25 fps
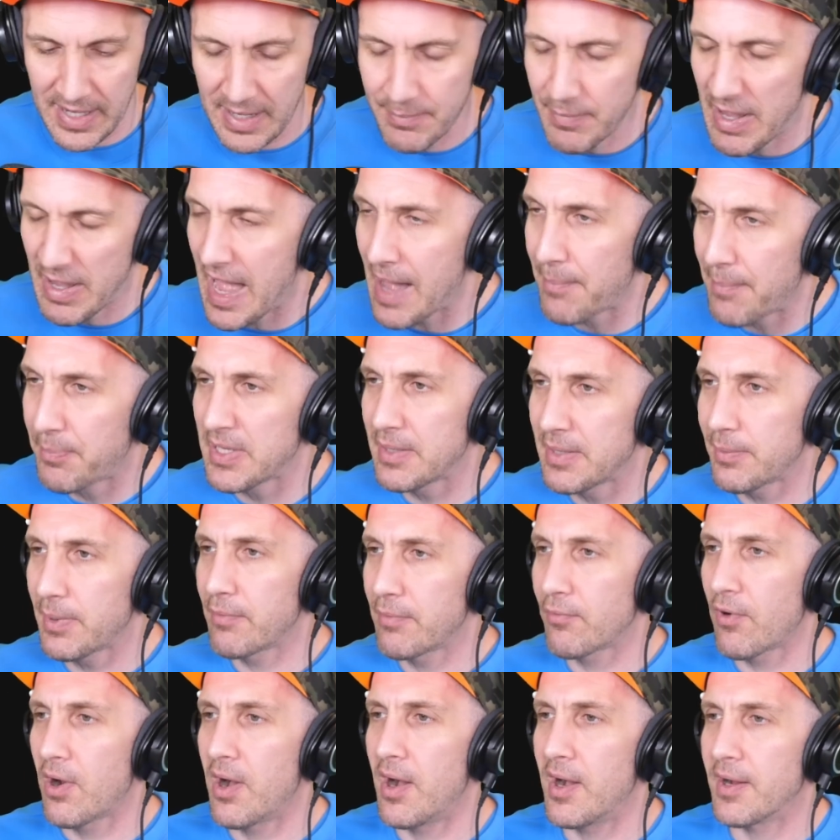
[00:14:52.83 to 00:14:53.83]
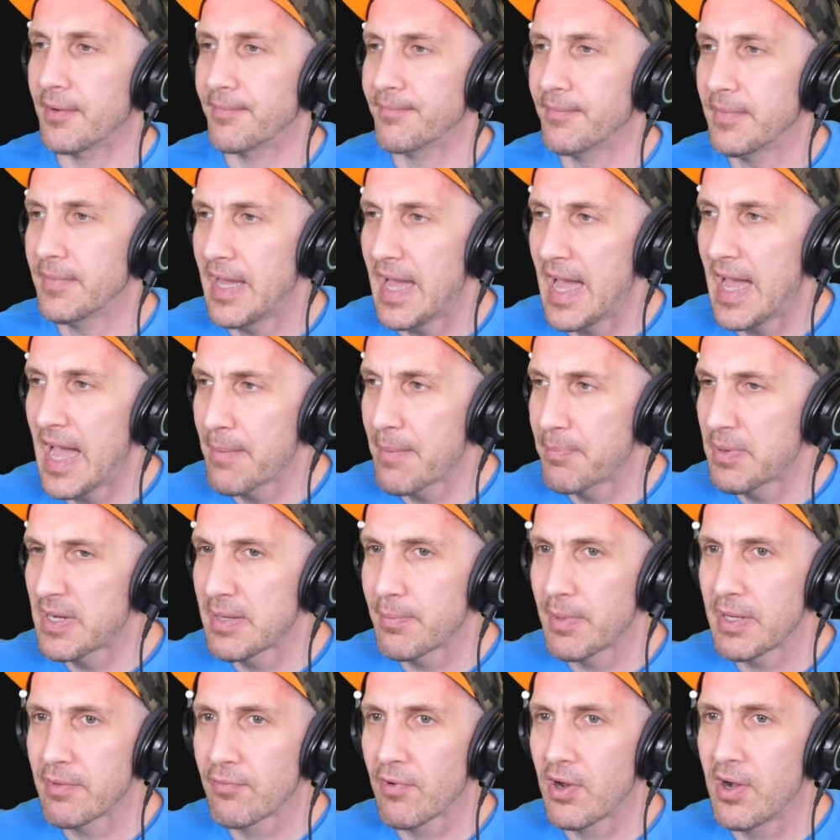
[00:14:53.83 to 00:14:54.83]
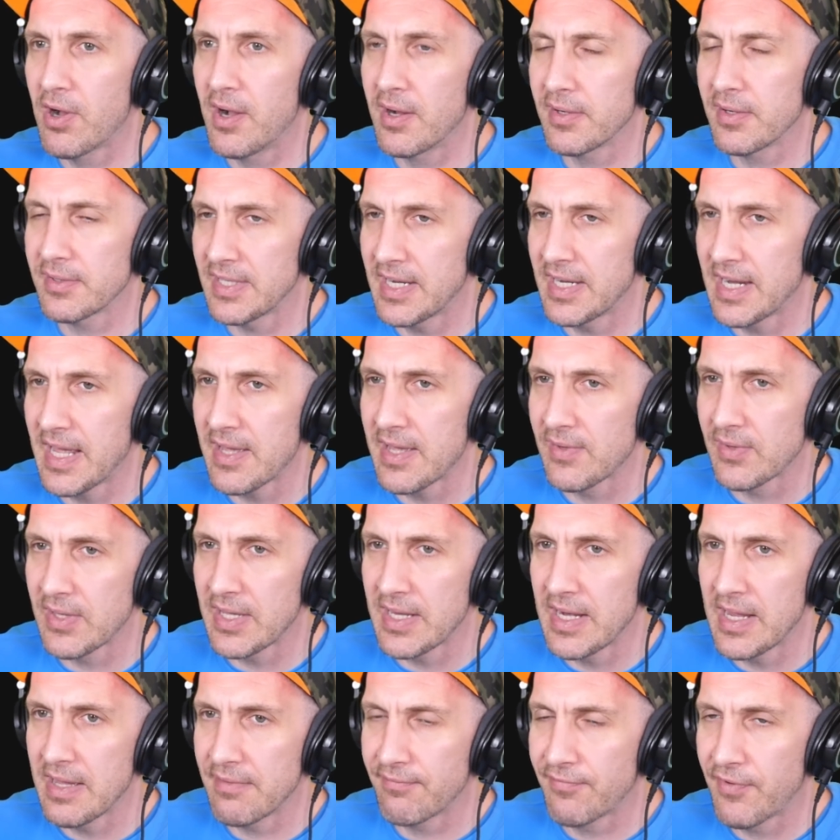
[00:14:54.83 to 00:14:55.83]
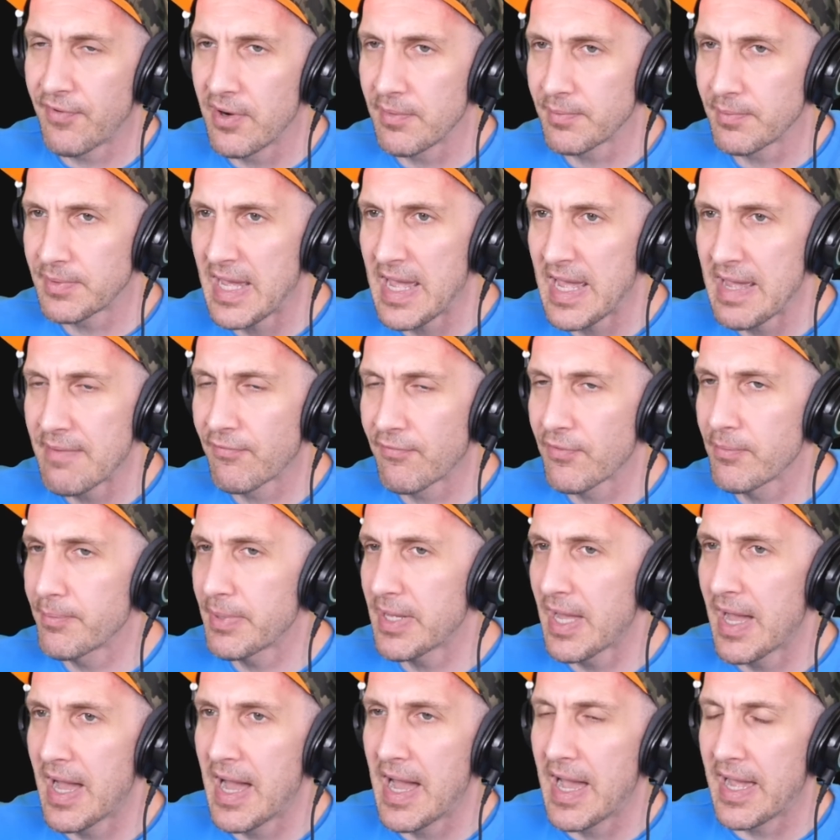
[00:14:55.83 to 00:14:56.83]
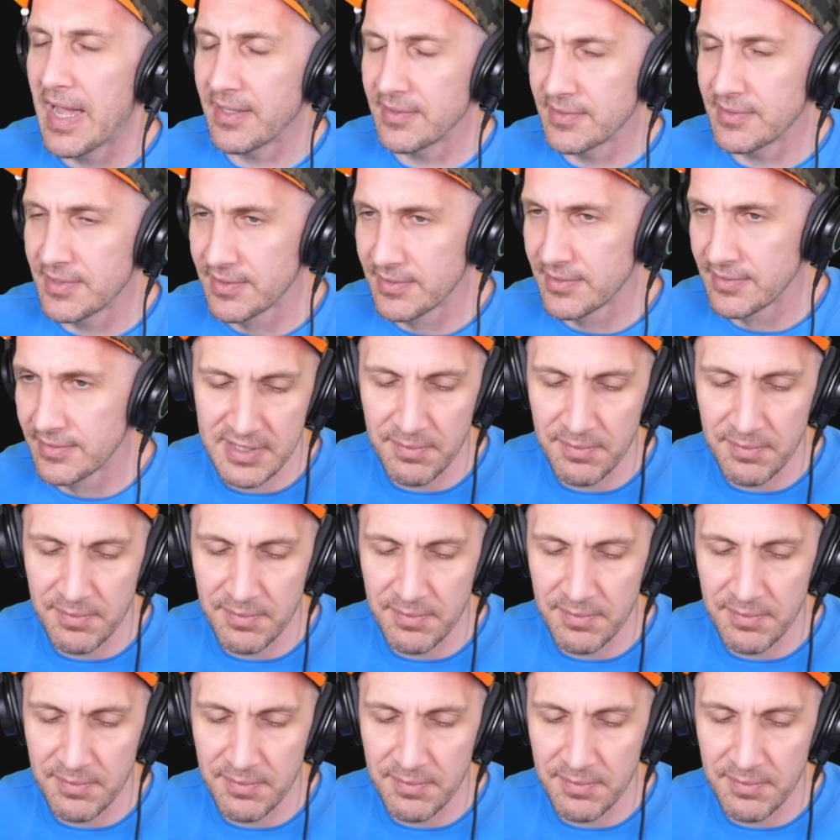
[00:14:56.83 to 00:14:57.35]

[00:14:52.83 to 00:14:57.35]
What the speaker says: I'm happy to be wrong. Happy to be wrong that Alien Ant Farm came from behind